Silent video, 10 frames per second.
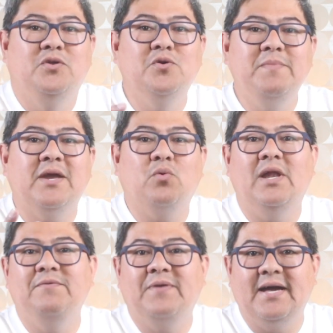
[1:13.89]
You may
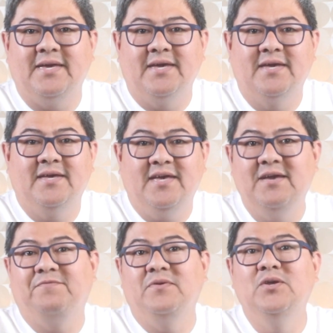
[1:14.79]
qualify
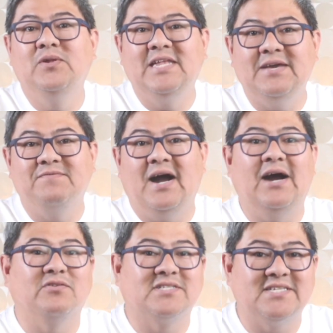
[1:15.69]
if you live
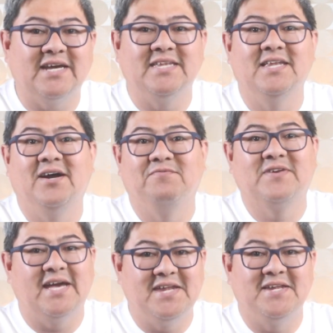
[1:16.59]
outside
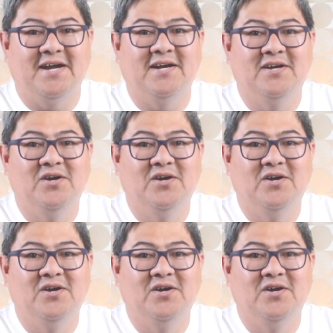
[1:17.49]
of Canada